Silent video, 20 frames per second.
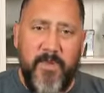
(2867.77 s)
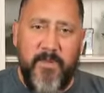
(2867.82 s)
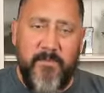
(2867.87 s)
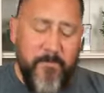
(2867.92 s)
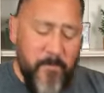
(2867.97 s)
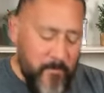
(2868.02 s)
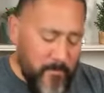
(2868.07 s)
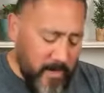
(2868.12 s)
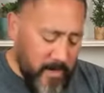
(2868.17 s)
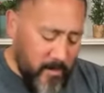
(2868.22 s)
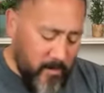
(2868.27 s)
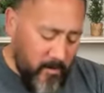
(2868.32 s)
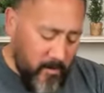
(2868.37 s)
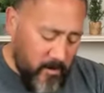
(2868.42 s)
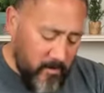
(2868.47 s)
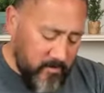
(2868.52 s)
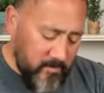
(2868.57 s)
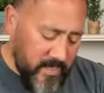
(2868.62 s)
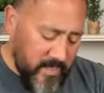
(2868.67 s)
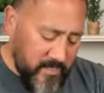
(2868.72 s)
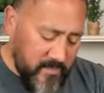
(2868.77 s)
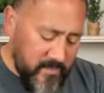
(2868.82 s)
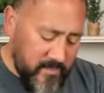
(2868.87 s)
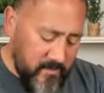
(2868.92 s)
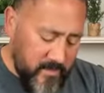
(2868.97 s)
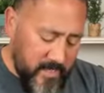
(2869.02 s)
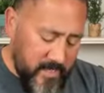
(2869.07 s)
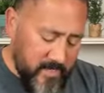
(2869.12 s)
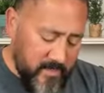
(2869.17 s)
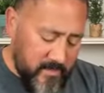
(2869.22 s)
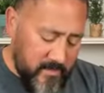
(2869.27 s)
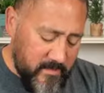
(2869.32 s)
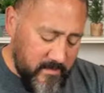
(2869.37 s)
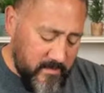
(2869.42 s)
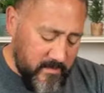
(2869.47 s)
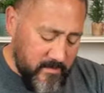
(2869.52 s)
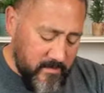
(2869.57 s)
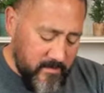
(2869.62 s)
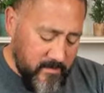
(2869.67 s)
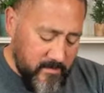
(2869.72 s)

Before we go home, let's do this.